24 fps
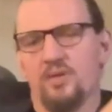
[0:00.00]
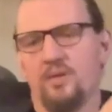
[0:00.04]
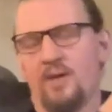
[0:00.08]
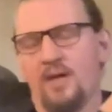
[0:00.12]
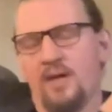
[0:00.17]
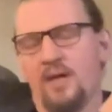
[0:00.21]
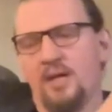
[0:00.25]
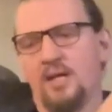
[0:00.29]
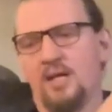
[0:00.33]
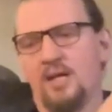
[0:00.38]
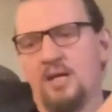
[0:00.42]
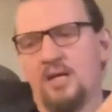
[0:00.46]

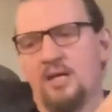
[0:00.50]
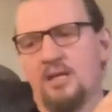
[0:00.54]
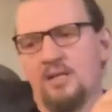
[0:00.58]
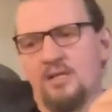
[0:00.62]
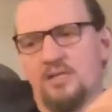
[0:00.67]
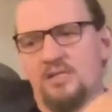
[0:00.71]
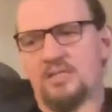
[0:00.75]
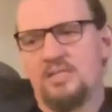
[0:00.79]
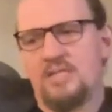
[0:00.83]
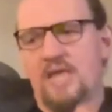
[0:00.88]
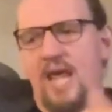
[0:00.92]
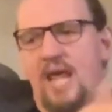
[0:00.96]
and the
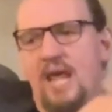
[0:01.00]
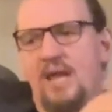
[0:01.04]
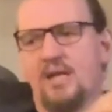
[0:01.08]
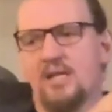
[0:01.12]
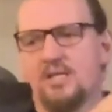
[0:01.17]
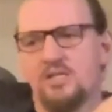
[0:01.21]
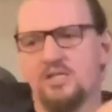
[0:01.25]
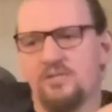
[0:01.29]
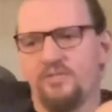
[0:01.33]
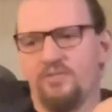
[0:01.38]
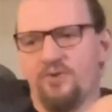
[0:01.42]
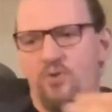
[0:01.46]

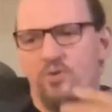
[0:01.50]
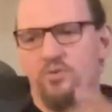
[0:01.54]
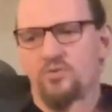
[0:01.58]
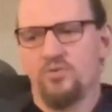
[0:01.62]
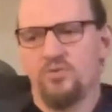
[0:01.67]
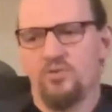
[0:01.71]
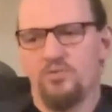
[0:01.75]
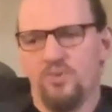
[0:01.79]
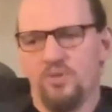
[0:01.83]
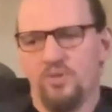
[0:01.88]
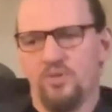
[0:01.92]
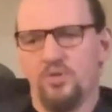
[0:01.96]
standards of
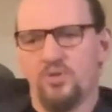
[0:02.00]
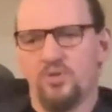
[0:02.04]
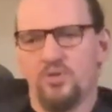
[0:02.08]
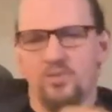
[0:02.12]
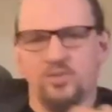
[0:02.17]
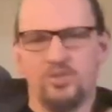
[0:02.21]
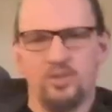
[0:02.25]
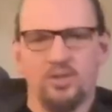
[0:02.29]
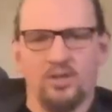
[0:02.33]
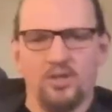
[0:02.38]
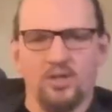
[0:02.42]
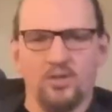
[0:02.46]
contribution
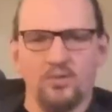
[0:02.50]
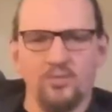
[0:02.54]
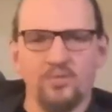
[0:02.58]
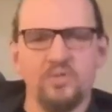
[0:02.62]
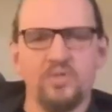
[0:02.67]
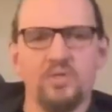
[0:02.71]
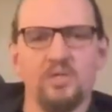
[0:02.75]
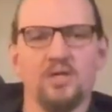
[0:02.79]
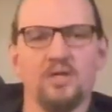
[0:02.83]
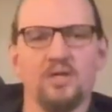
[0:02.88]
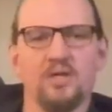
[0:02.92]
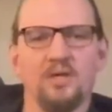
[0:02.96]
to
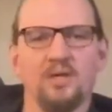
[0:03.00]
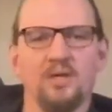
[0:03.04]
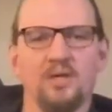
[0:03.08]
culture